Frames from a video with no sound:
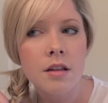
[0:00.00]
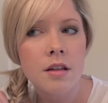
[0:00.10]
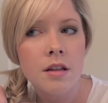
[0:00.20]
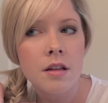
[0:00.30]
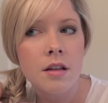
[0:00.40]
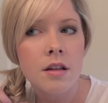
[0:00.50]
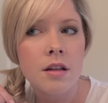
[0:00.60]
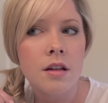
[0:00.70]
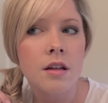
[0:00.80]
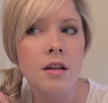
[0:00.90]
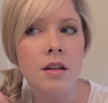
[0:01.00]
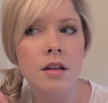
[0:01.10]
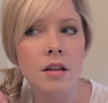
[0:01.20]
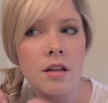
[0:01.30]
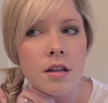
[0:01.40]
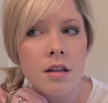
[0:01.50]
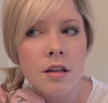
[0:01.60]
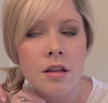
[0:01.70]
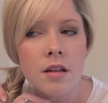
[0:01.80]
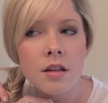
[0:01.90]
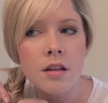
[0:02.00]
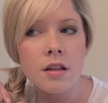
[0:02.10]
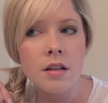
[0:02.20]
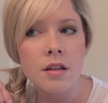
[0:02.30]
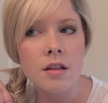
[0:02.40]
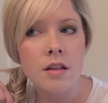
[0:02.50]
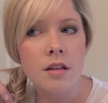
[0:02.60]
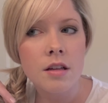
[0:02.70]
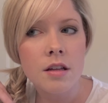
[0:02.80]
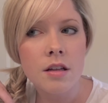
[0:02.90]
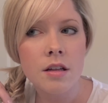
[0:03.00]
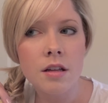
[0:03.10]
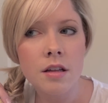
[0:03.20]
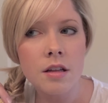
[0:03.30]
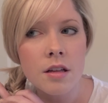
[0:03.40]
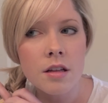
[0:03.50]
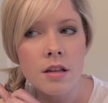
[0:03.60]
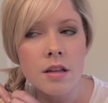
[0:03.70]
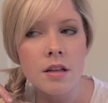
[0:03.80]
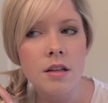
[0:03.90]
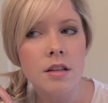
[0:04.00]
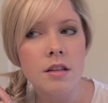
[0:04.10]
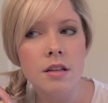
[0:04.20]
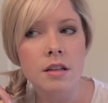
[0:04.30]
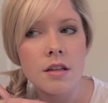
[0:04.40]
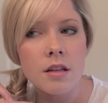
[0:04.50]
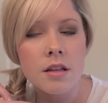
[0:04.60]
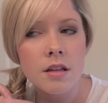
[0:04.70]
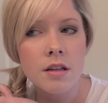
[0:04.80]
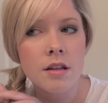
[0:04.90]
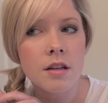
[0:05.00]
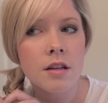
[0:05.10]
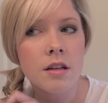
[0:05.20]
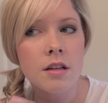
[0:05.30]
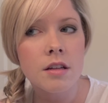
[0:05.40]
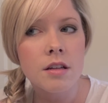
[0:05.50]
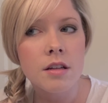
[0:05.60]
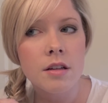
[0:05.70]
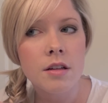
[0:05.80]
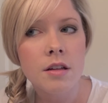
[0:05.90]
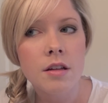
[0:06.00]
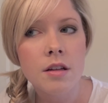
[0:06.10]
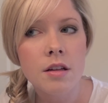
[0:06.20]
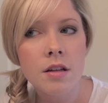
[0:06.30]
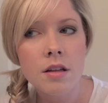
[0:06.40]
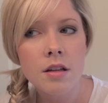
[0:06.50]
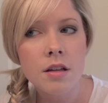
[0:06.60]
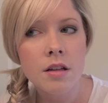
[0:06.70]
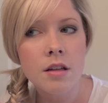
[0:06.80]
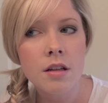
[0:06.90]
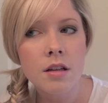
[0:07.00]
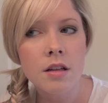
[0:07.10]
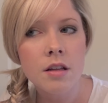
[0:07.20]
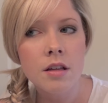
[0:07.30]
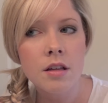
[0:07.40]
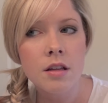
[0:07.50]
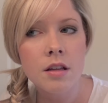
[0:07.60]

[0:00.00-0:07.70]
[no speech]